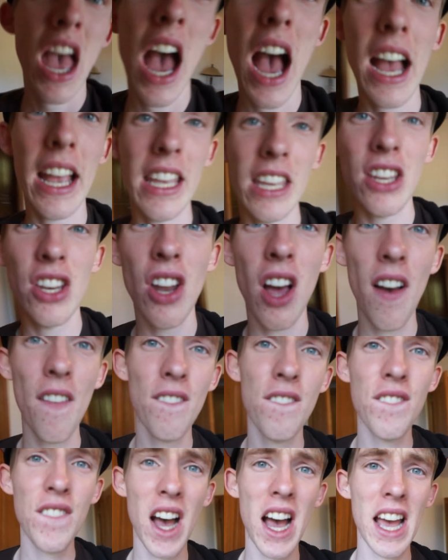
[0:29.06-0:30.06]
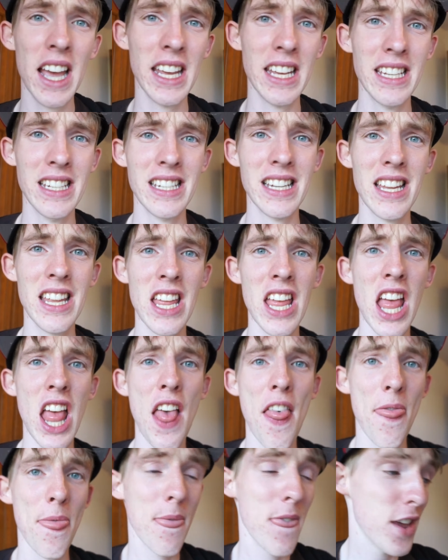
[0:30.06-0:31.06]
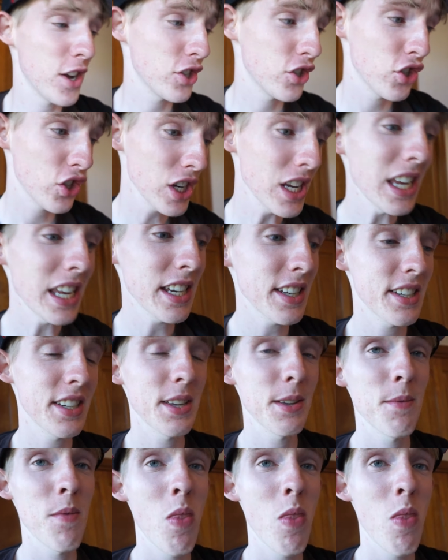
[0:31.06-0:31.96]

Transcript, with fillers: I cannot find the sheet